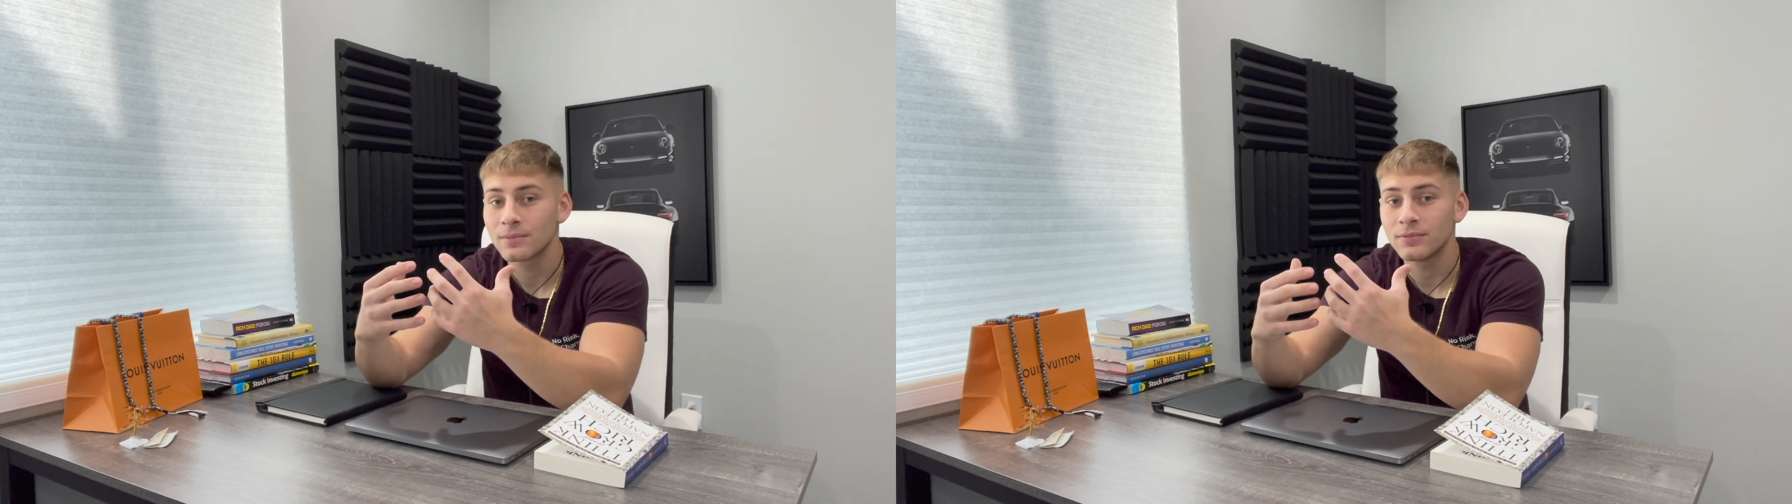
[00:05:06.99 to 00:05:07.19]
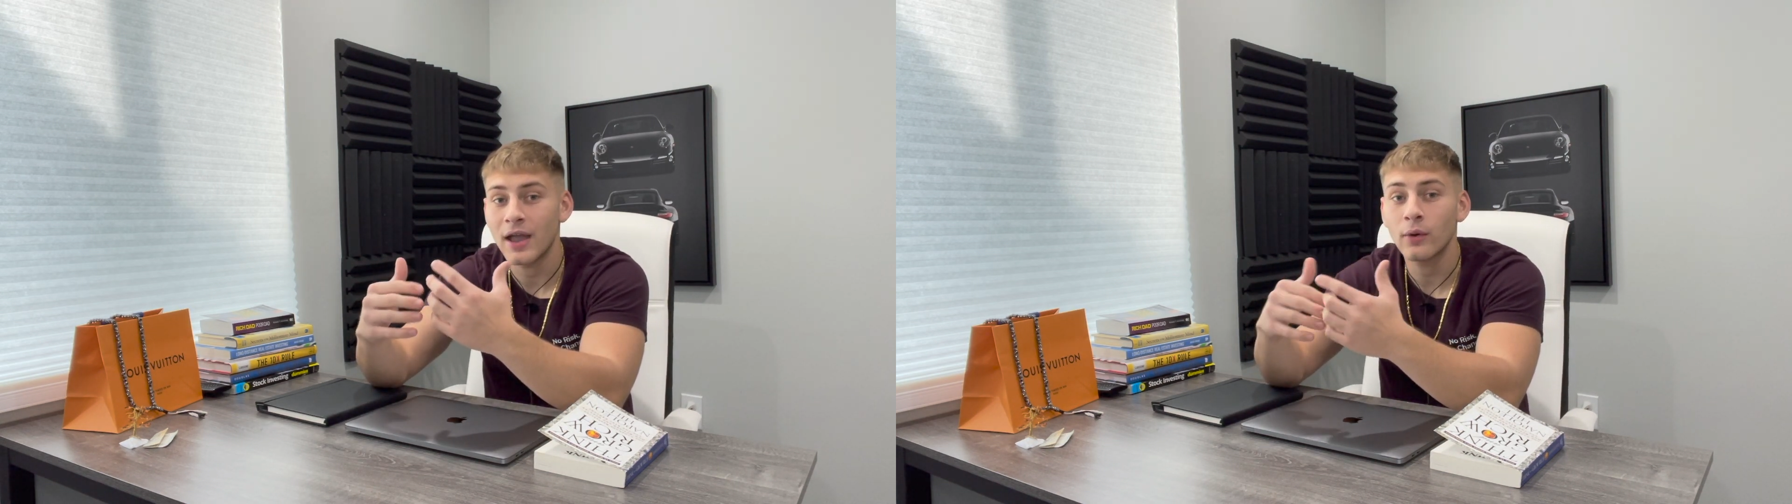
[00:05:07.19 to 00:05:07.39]

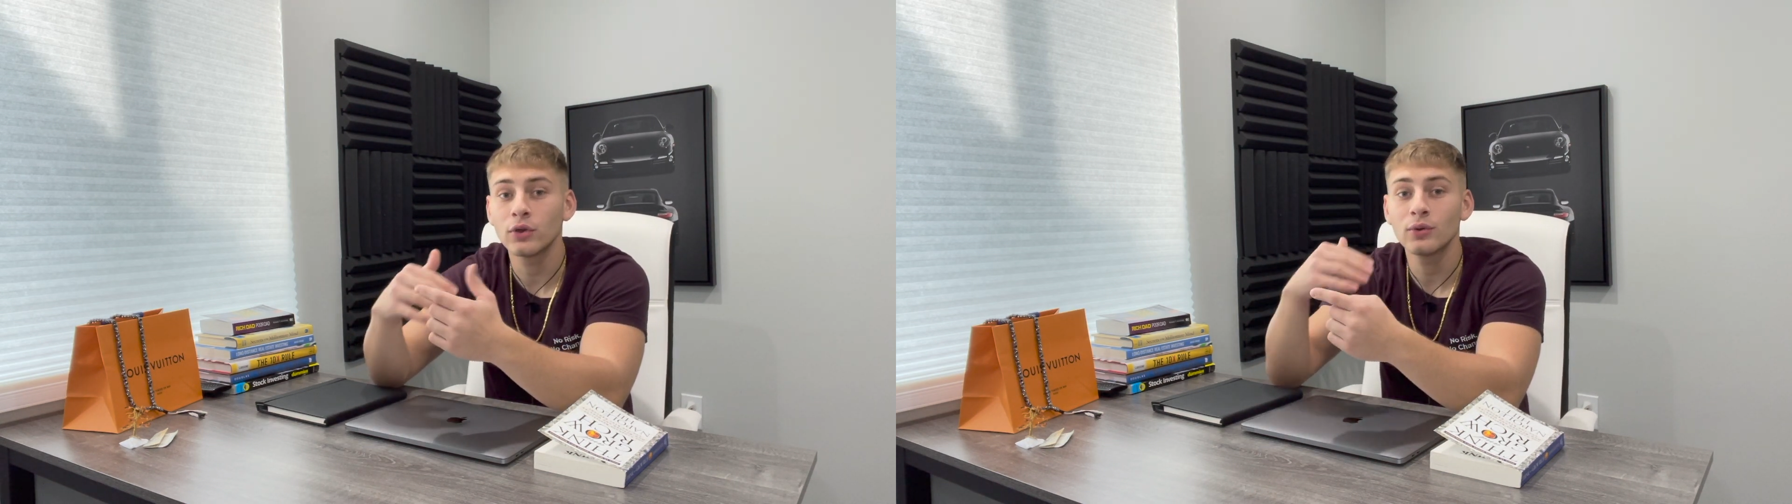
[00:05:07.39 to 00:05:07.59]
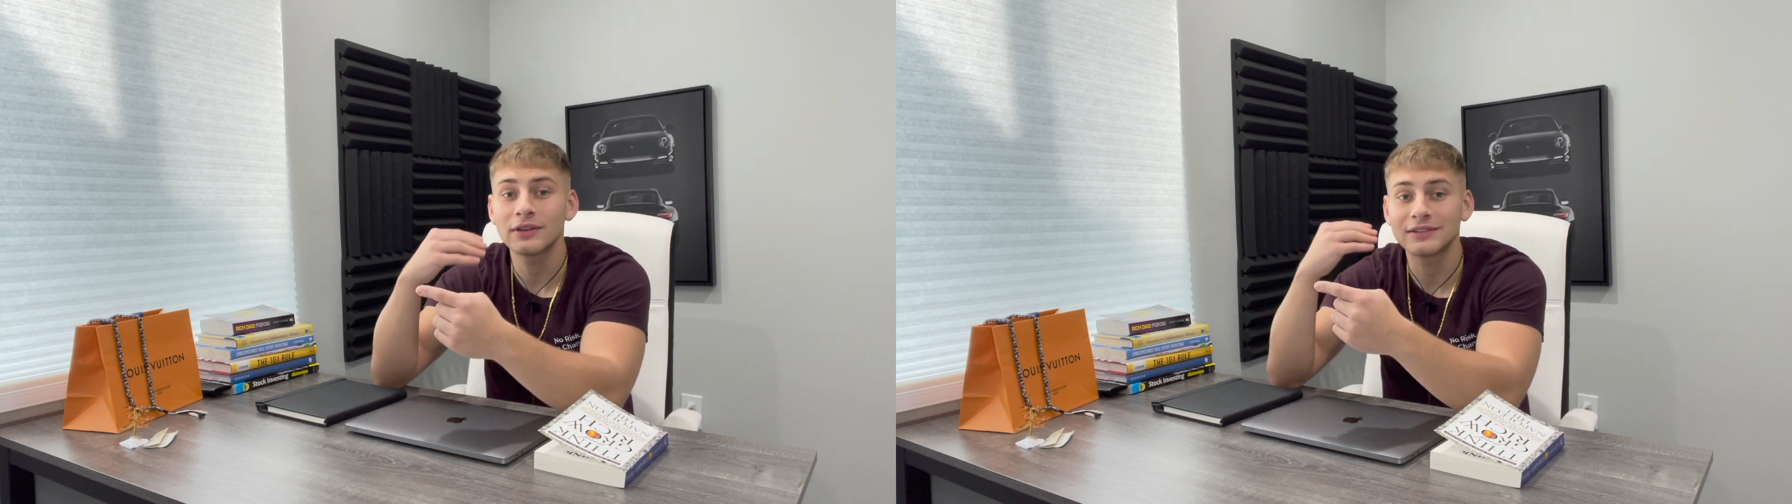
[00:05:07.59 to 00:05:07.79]
now
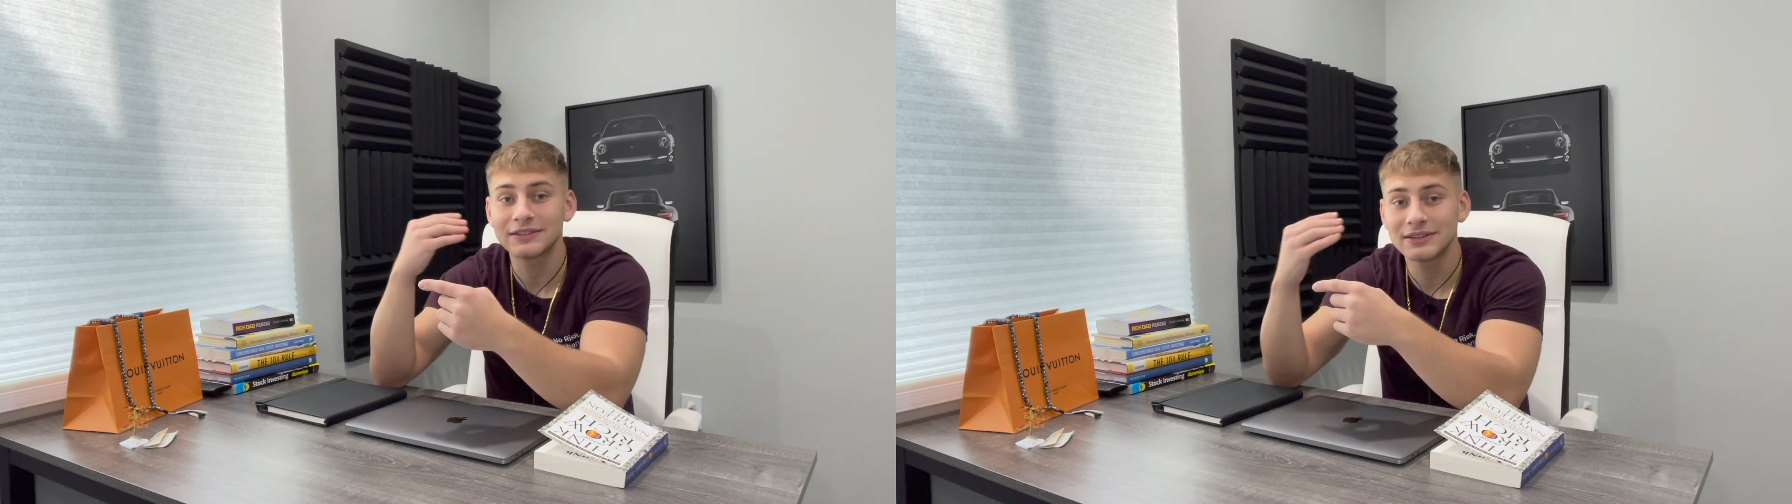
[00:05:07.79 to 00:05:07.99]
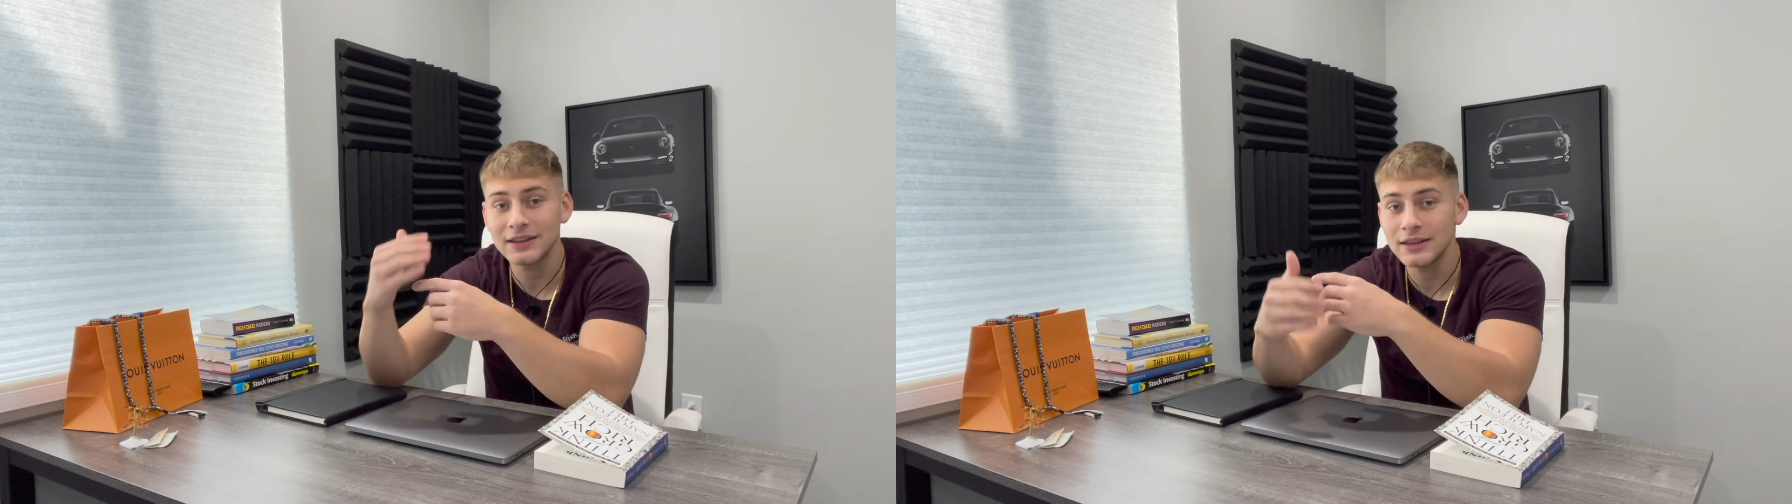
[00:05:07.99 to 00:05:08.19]
you can
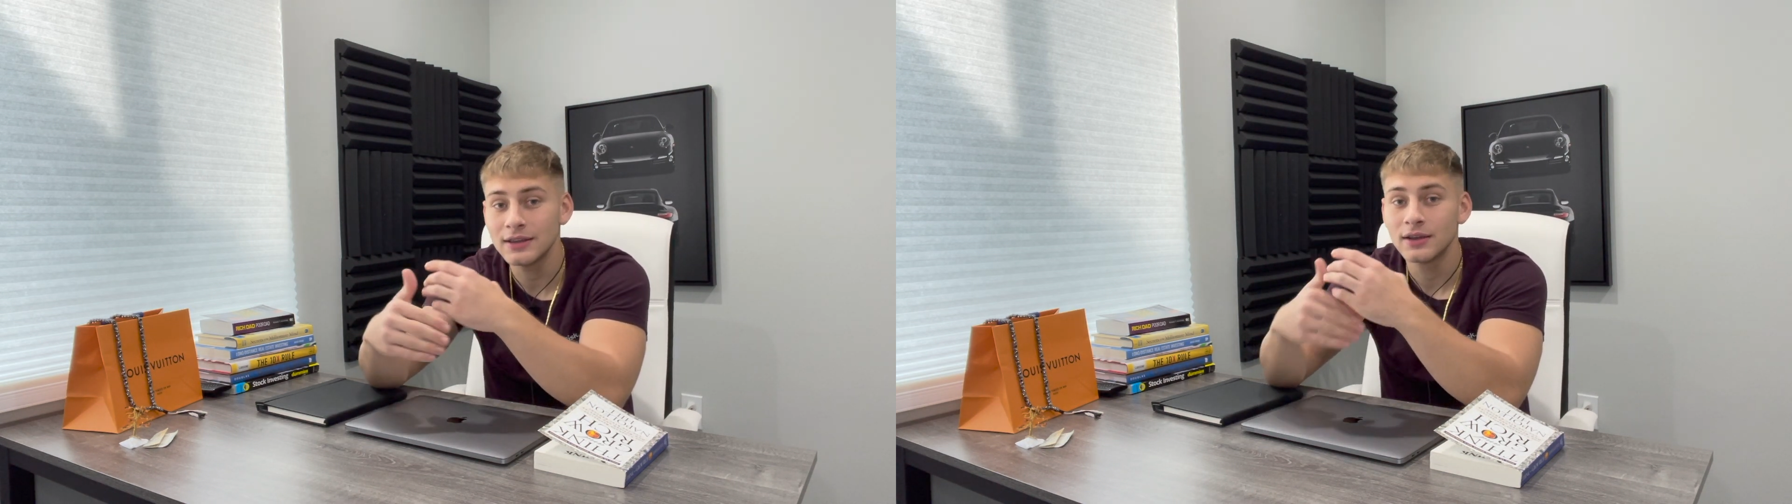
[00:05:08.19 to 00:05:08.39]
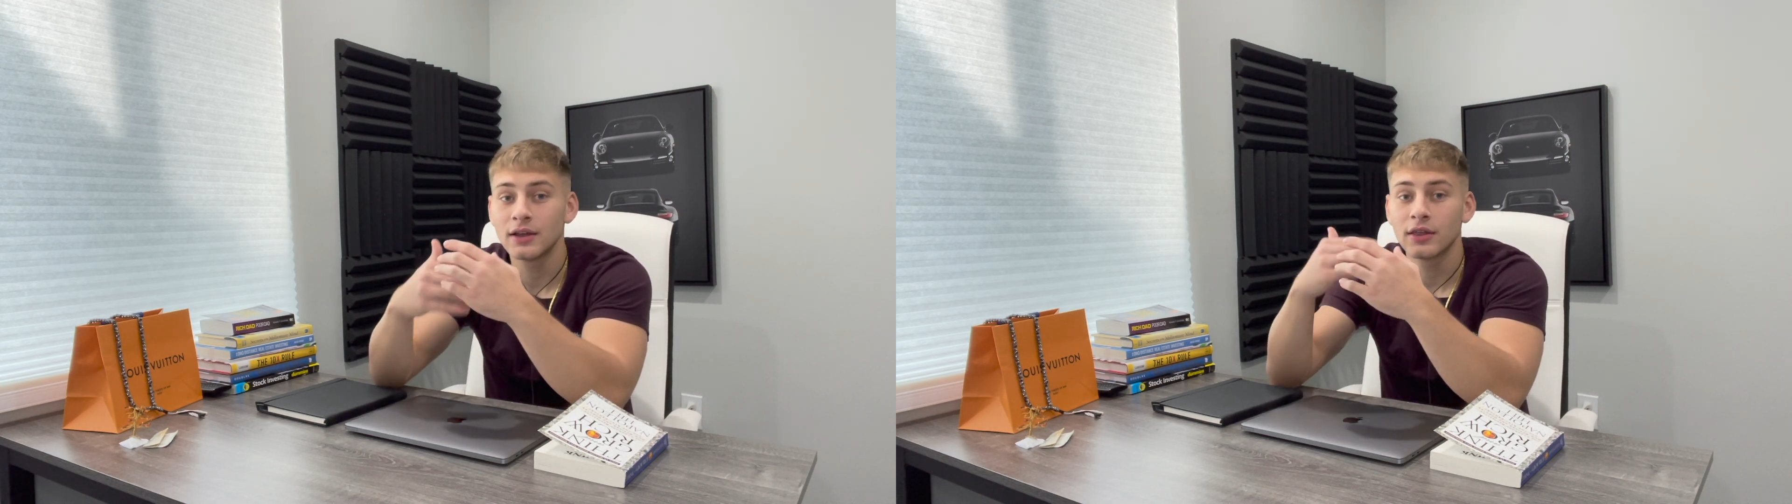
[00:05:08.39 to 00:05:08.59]
see